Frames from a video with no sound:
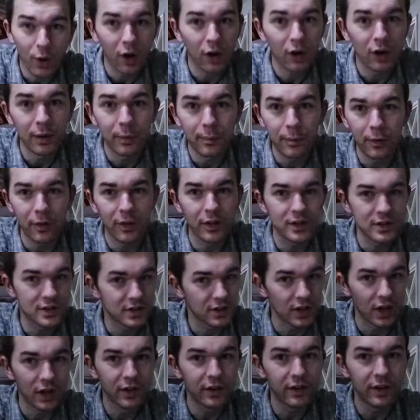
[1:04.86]
Welcome to the
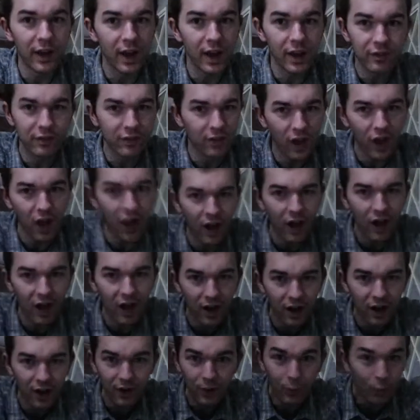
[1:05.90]
Sunday
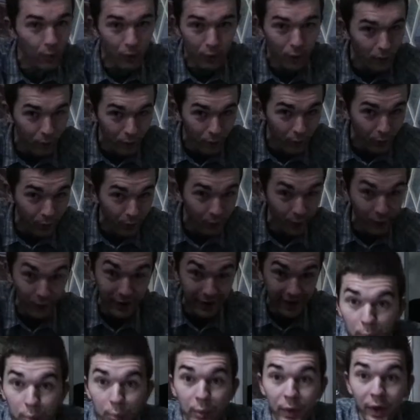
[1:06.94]
vlog.
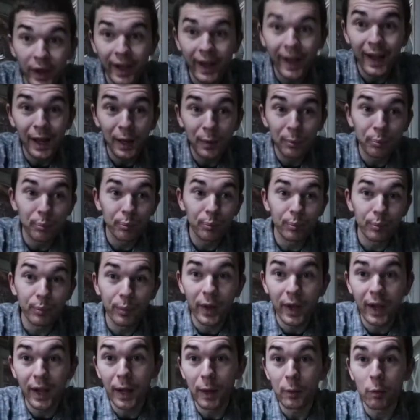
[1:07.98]
Woohoo! Beep,
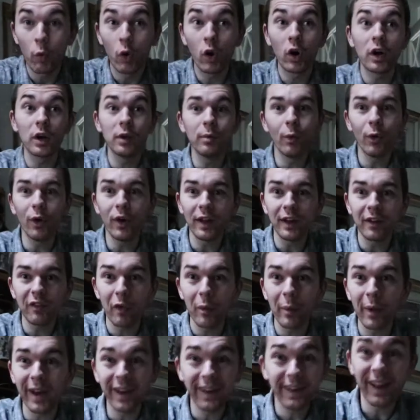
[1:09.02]
beep. Well, good morning,
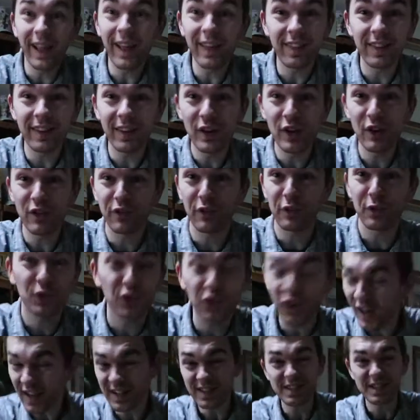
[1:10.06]
everybody. Nathan here from
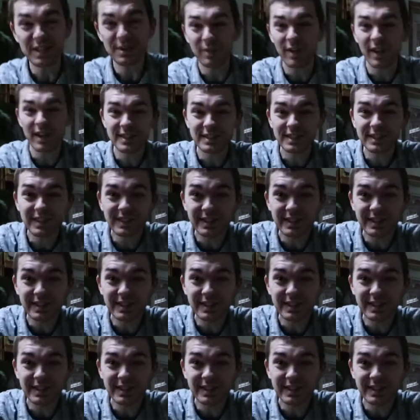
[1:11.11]
Crazy Amazing